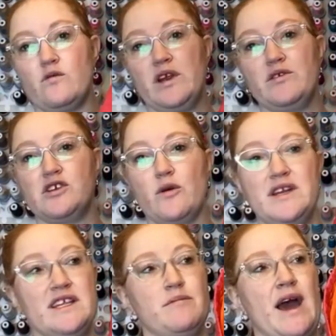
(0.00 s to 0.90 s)
you sew
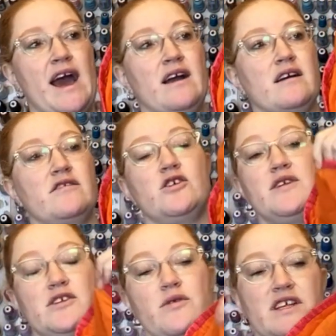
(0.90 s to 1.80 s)
it to the back, sew
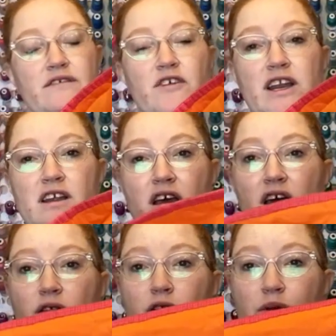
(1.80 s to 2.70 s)
it to the front,
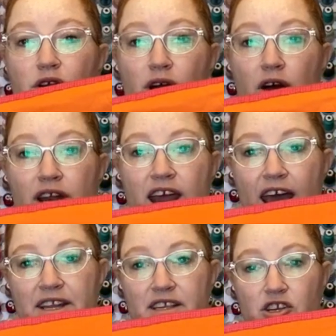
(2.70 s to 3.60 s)
flip it around and
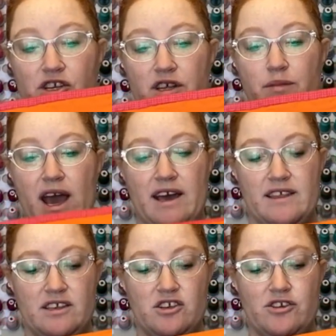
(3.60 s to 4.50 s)
hand stitch it to the back.
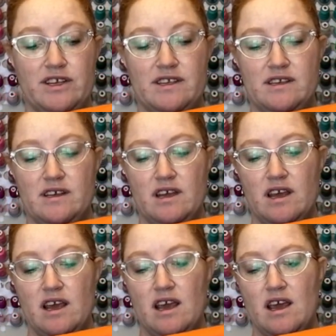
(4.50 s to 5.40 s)
This is just
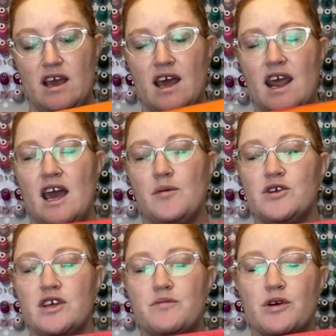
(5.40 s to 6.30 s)
an
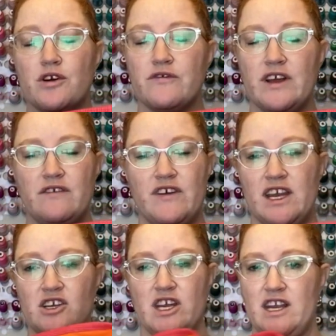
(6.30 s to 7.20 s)
absolutely perfect
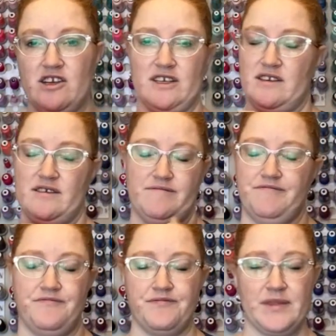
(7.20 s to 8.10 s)
finish, and
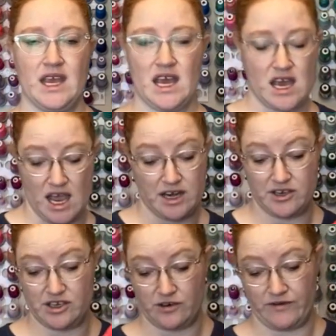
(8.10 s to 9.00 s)
I
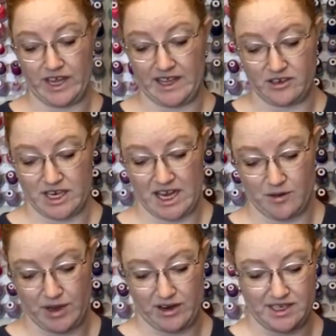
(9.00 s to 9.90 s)
just don't feel like there's any
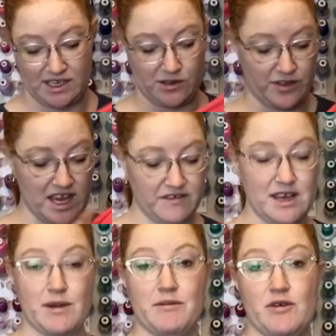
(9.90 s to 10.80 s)
comparison. So
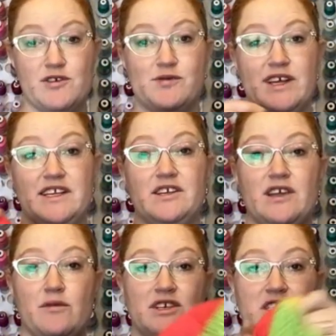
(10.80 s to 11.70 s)
thankfully my mom was willing to do
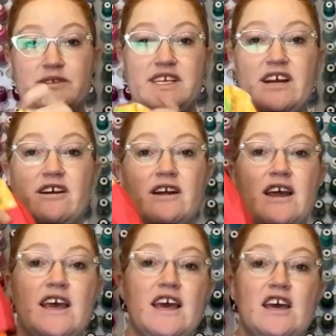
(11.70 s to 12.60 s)
that while she was here.
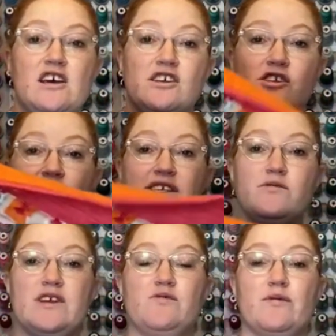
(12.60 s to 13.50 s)
So this
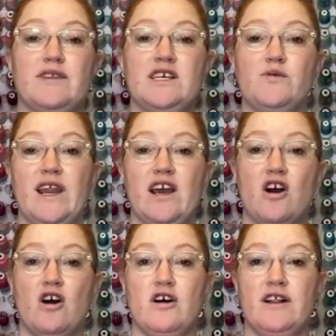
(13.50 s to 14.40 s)
one I
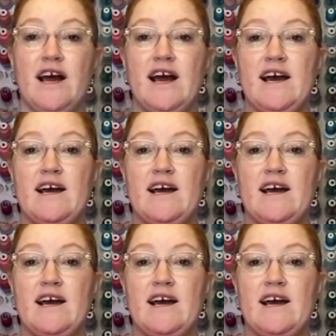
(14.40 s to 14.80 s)
call